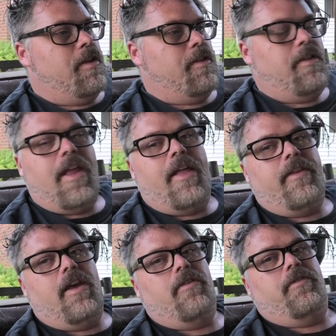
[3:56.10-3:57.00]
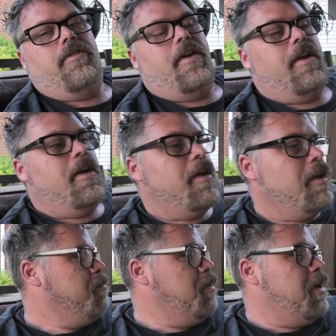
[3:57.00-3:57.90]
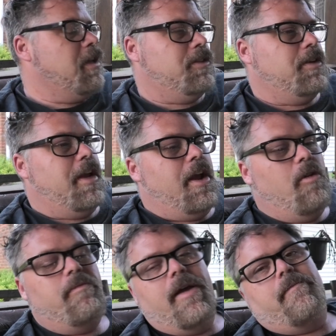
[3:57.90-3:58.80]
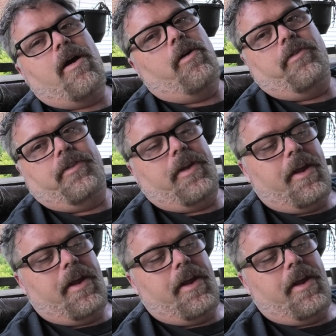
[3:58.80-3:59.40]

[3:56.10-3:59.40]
this and that and the other thing. But yesterday I opened my mouth,